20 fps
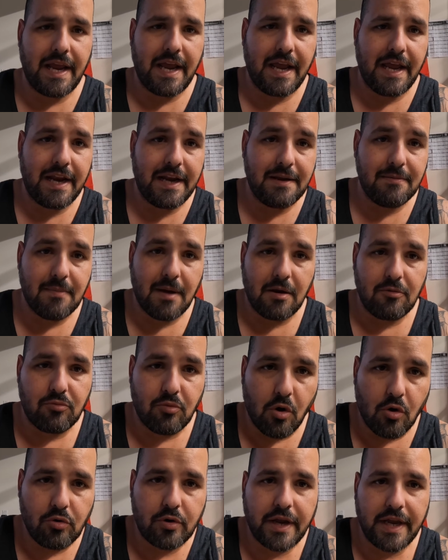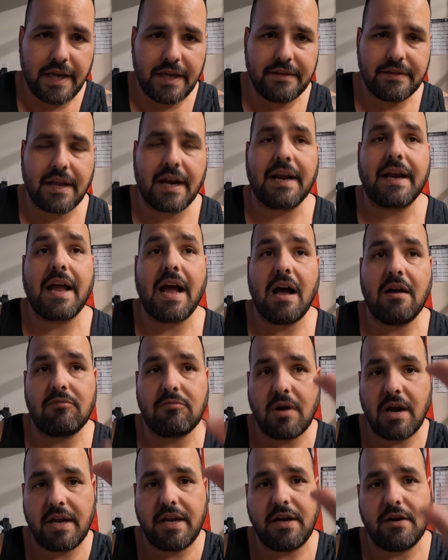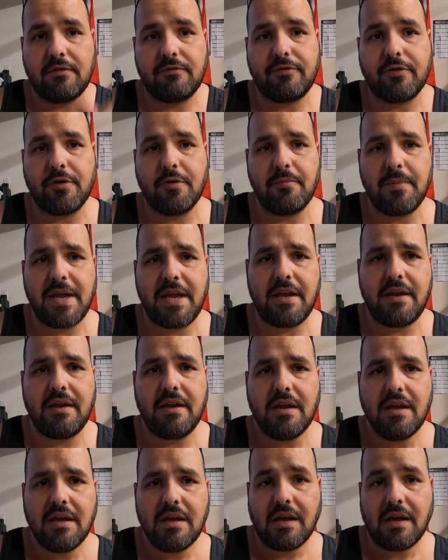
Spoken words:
and in my roll cane that I got right here in front of me,